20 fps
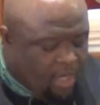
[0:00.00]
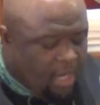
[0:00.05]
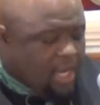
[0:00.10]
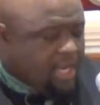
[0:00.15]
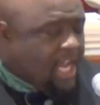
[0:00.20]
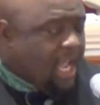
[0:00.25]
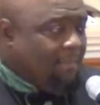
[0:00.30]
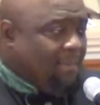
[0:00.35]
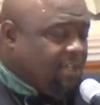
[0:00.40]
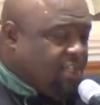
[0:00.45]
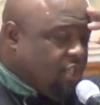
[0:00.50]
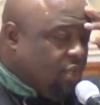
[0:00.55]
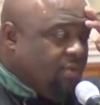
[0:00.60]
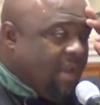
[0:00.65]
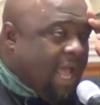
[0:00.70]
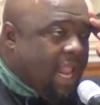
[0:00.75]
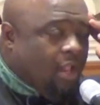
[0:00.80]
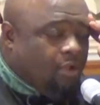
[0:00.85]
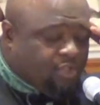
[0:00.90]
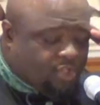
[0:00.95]
Number 2,
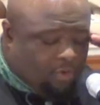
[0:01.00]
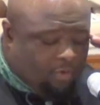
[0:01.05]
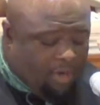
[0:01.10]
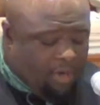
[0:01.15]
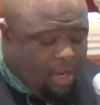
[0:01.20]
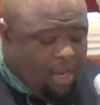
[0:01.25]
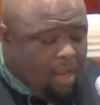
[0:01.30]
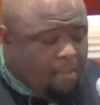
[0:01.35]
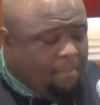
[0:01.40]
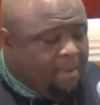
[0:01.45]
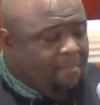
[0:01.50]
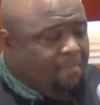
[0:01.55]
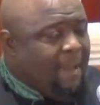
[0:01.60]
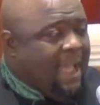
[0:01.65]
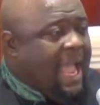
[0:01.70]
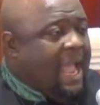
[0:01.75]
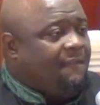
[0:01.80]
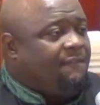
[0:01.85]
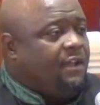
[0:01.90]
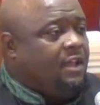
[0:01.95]
not only should we be
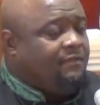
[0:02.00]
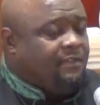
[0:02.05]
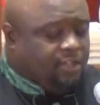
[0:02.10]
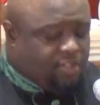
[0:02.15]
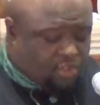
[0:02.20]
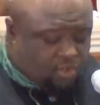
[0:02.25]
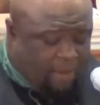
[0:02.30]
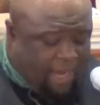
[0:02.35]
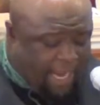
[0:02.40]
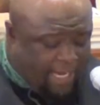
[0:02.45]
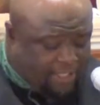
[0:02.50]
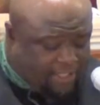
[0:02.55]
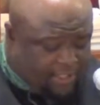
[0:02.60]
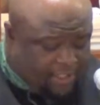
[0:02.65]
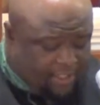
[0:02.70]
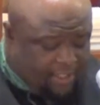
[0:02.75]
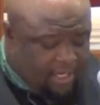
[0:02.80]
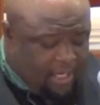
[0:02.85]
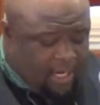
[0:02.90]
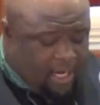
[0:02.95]
mindful of distraction
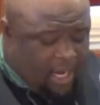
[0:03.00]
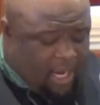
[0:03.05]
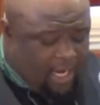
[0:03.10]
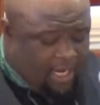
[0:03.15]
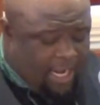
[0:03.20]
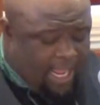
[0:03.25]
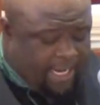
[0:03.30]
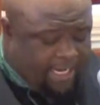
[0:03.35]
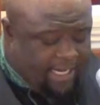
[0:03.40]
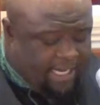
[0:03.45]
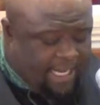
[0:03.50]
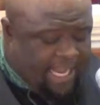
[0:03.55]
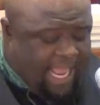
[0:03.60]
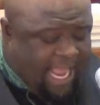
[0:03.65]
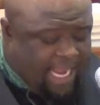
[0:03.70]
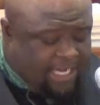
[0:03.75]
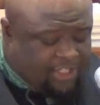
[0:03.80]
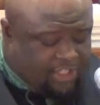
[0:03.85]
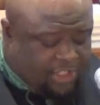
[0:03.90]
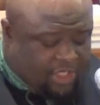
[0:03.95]
like
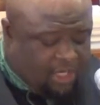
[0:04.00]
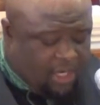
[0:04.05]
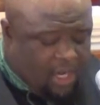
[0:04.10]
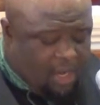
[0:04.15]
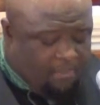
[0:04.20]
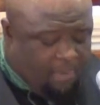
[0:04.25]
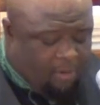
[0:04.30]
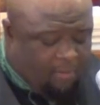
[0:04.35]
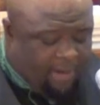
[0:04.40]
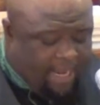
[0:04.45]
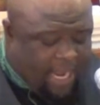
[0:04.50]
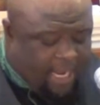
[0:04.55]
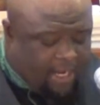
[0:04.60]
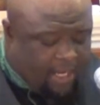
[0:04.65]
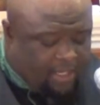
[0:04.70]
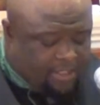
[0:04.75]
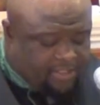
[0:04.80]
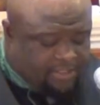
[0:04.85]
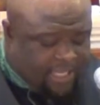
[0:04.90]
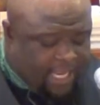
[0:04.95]
Elisha, but we got to
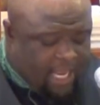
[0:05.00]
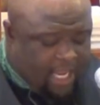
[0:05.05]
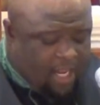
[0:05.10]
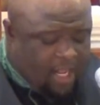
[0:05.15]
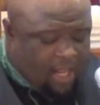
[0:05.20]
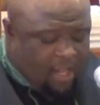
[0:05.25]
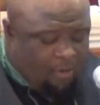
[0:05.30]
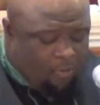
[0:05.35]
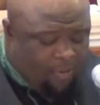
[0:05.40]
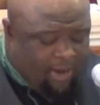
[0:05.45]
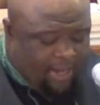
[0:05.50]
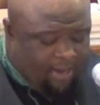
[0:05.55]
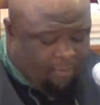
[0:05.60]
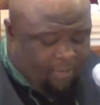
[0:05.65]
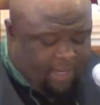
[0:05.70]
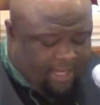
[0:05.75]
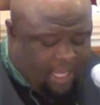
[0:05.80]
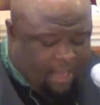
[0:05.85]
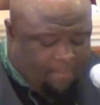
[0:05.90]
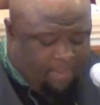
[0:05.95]
understand we
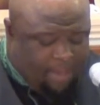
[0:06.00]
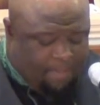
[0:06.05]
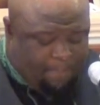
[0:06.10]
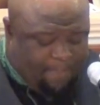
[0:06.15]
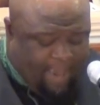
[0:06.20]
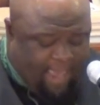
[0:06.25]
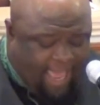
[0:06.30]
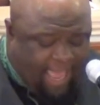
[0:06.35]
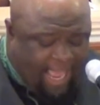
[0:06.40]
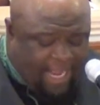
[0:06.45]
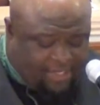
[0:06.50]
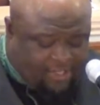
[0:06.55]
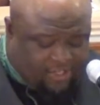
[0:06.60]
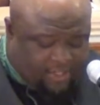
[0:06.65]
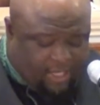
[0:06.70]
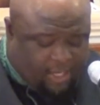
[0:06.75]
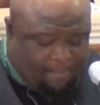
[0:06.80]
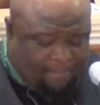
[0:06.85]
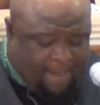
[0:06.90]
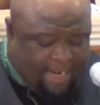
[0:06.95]
can be
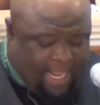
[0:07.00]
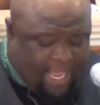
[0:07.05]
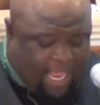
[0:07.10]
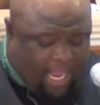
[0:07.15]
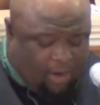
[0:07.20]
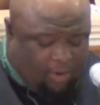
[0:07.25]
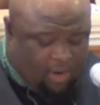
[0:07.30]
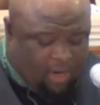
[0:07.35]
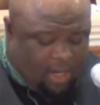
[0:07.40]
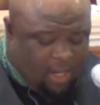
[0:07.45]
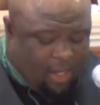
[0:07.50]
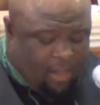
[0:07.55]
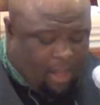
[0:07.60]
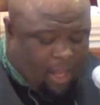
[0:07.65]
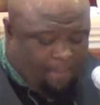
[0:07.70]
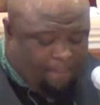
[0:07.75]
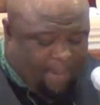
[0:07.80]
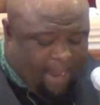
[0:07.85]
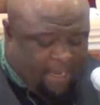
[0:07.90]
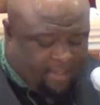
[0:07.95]
passionate about
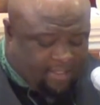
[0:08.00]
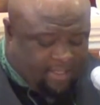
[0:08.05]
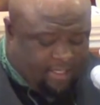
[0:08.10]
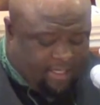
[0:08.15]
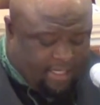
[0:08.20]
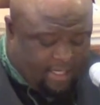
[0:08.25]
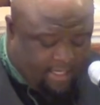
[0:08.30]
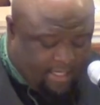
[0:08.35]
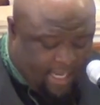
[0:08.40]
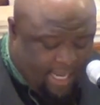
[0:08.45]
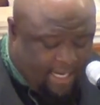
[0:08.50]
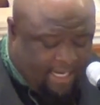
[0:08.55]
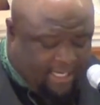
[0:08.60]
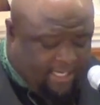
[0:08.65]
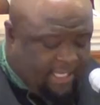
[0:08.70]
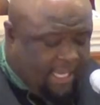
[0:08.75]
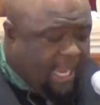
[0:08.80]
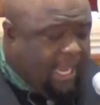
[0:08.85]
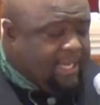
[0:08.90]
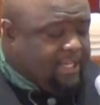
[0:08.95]
the
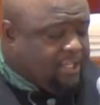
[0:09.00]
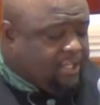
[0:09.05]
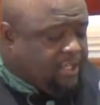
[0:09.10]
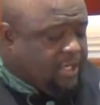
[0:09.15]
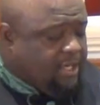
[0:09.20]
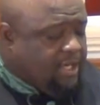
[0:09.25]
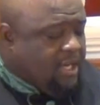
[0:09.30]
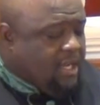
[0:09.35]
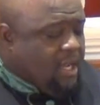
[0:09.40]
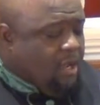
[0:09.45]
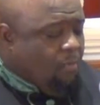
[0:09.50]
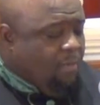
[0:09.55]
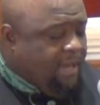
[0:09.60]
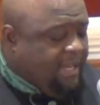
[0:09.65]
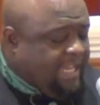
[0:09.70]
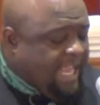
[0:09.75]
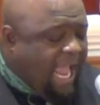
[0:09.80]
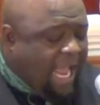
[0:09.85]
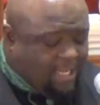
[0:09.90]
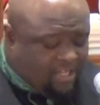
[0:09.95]
dedication. We
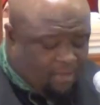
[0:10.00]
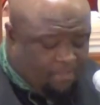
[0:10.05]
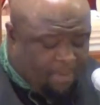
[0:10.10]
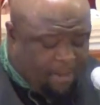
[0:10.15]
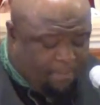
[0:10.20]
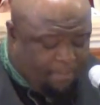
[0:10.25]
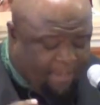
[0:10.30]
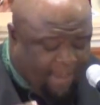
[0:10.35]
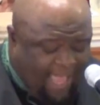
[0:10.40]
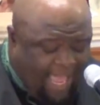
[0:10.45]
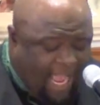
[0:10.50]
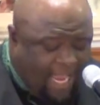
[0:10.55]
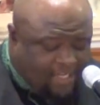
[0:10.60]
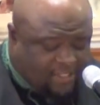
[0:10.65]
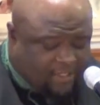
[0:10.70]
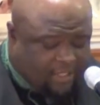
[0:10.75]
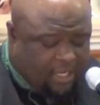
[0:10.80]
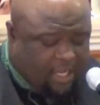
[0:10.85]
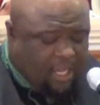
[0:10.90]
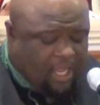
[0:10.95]
got to be
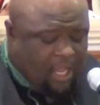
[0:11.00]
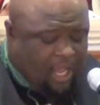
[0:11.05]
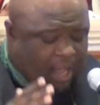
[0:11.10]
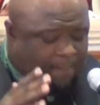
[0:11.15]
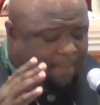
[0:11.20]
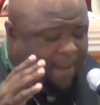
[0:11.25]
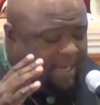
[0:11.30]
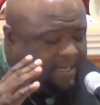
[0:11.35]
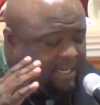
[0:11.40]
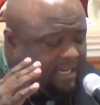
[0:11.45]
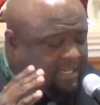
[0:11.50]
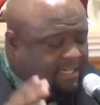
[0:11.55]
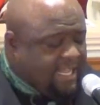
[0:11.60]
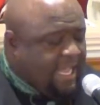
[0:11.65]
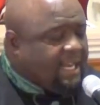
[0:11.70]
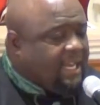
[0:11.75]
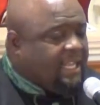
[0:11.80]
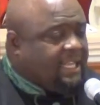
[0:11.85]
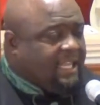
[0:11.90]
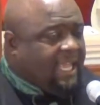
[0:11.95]
passionate about the
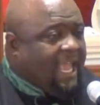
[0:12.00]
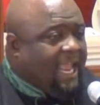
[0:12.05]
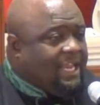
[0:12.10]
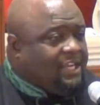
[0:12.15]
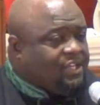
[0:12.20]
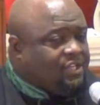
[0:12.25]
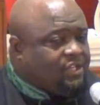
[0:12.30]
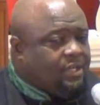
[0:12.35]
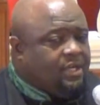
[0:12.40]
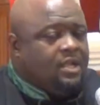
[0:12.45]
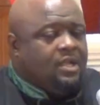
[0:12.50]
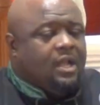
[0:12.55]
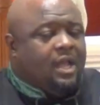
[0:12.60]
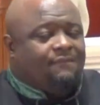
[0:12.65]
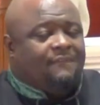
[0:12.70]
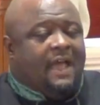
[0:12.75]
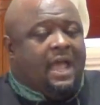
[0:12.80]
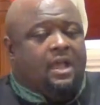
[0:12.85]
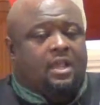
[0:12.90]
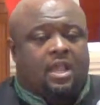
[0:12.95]
dedication of
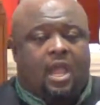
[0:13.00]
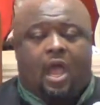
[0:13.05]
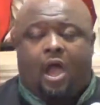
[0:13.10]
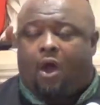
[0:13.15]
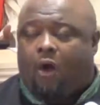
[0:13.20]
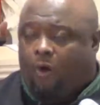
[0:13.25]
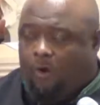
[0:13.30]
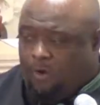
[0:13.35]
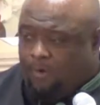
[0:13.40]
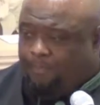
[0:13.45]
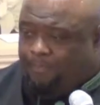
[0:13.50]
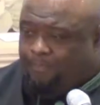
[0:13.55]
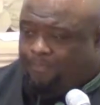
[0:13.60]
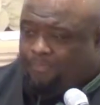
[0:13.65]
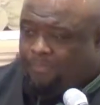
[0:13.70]
our call.